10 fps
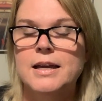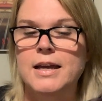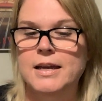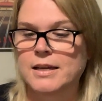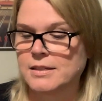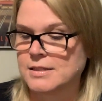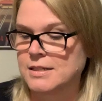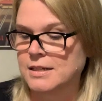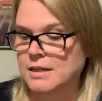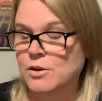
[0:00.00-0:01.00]
and
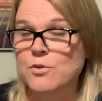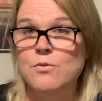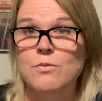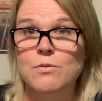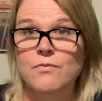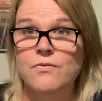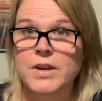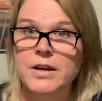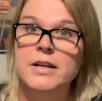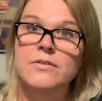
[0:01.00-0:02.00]

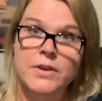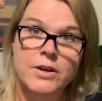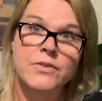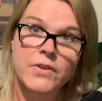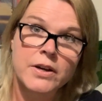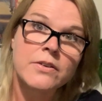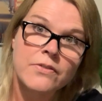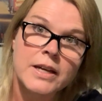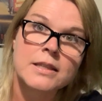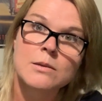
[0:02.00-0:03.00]
very, very, very
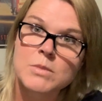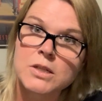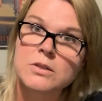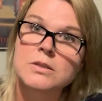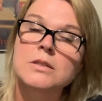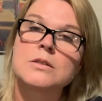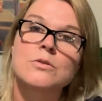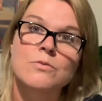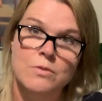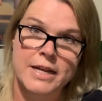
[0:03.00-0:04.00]
finely milled
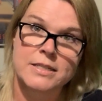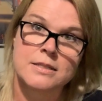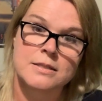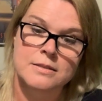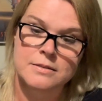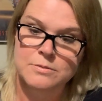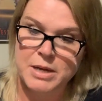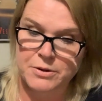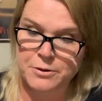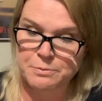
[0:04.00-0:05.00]
rice
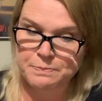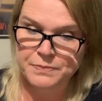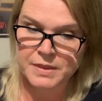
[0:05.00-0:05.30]
powder.